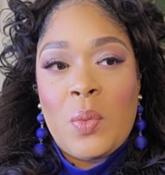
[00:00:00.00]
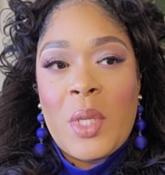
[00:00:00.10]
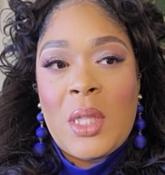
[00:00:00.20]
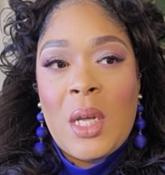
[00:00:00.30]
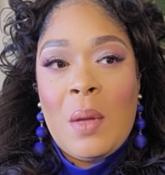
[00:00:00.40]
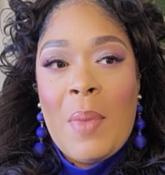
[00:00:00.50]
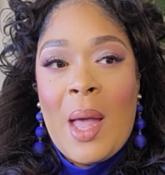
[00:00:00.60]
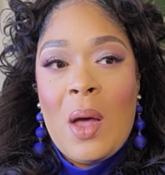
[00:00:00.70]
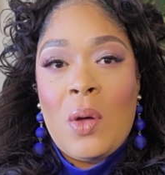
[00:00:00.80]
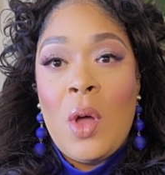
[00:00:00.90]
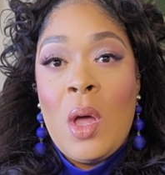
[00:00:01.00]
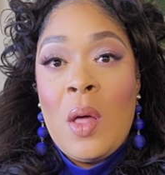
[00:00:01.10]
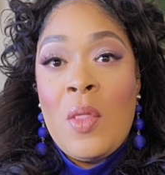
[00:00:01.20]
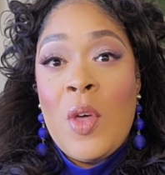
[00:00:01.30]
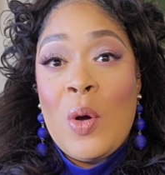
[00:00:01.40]
we think about
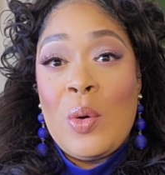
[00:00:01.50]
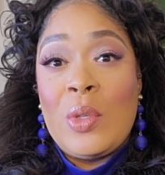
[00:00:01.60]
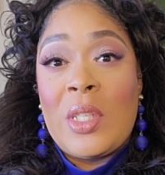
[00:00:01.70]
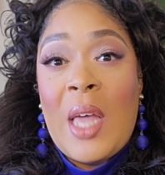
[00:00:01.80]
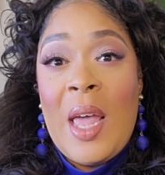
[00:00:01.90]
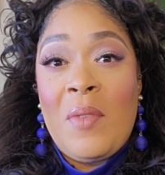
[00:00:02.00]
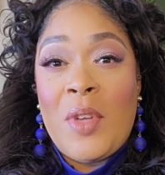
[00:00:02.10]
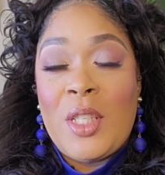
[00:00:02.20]
those heavy